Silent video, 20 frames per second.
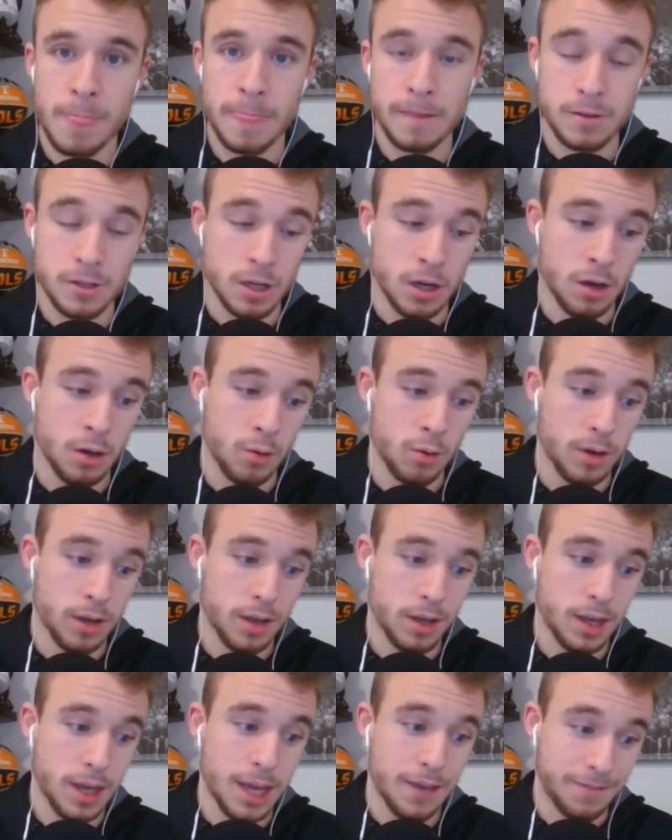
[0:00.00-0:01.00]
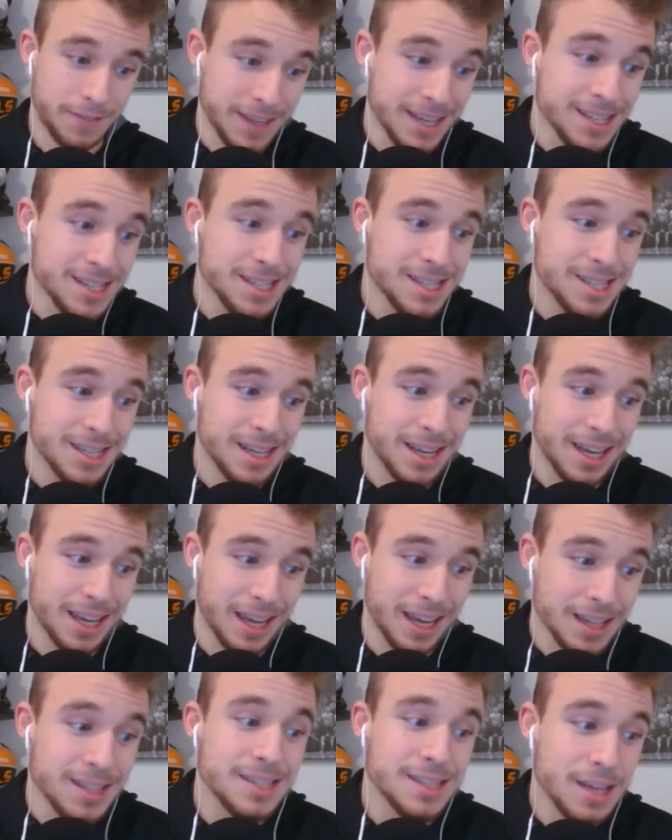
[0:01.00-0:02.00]
So if this
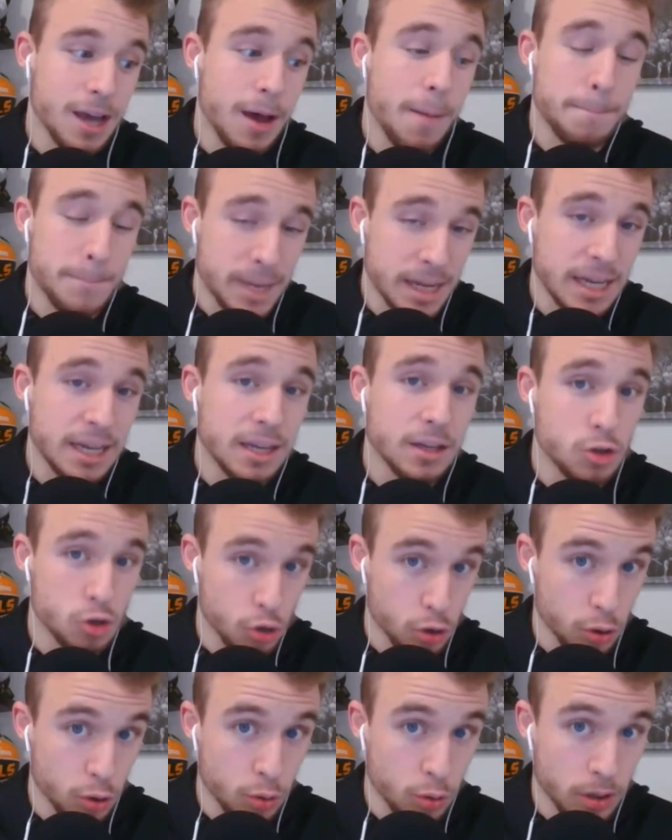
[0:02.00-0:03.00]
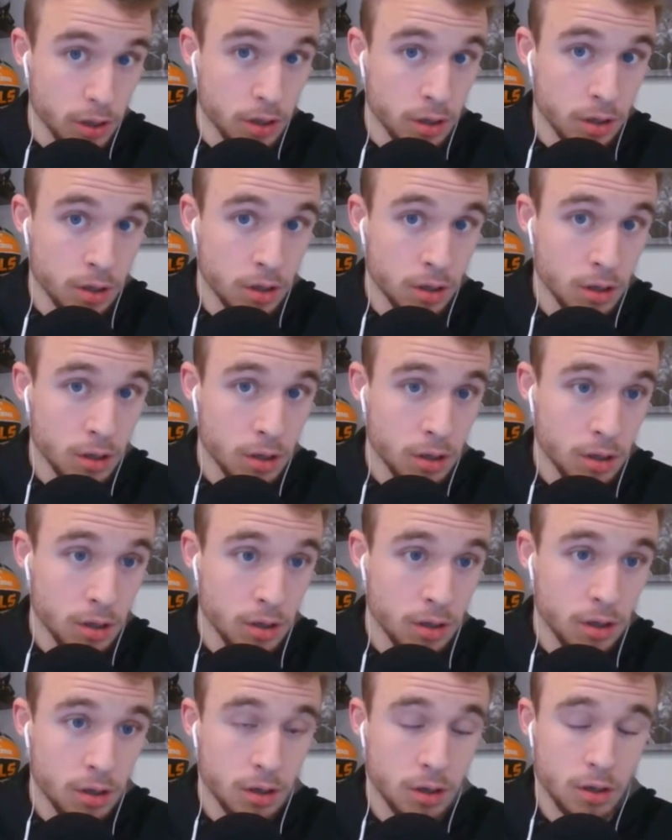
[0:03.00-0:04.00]
ends up being true,
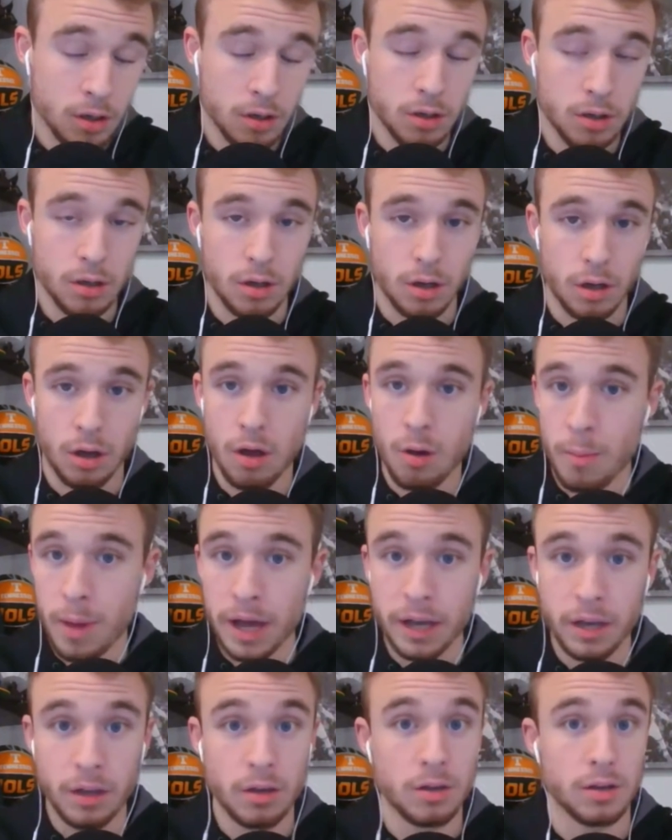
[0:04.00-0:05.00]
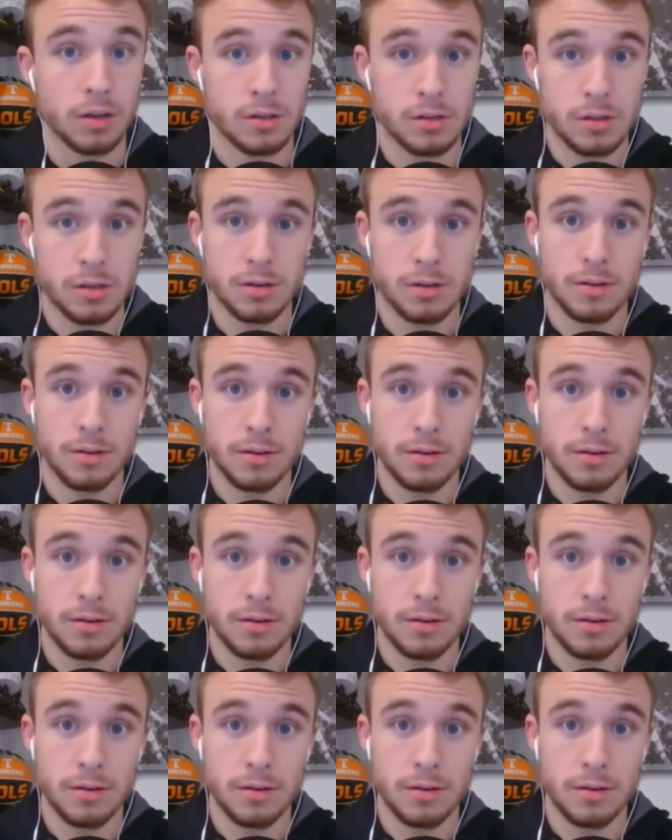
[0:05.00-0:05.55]
oh my goodness.